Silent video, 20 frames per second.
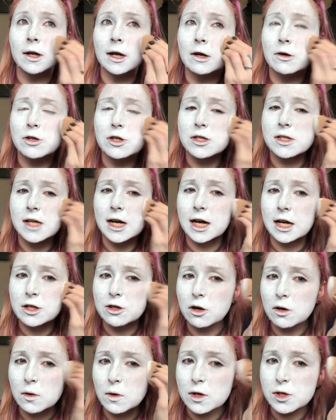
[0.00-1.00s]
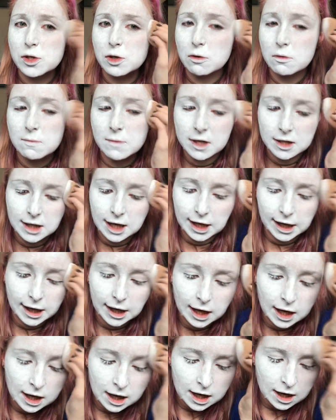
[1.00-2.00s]
and I was just like, I don't know what's up with me.
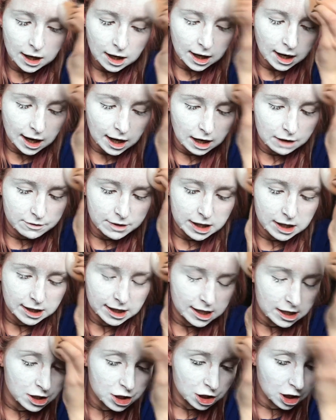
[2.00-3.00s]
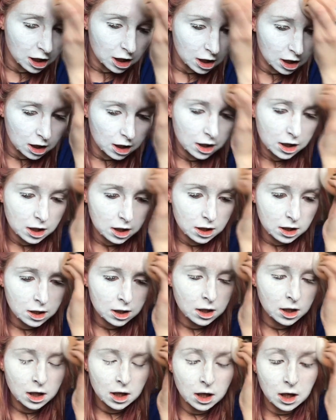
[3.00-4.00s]
Like, I really enjoy
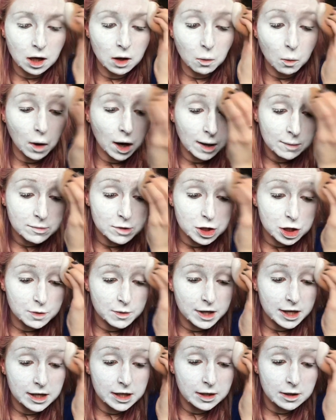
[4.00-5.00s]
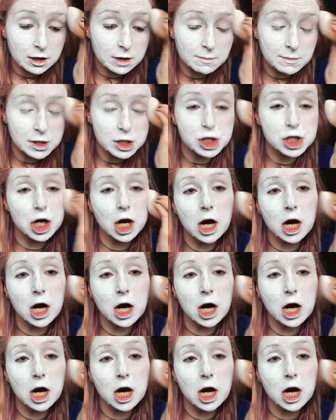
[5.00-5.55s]
what I'm doing at my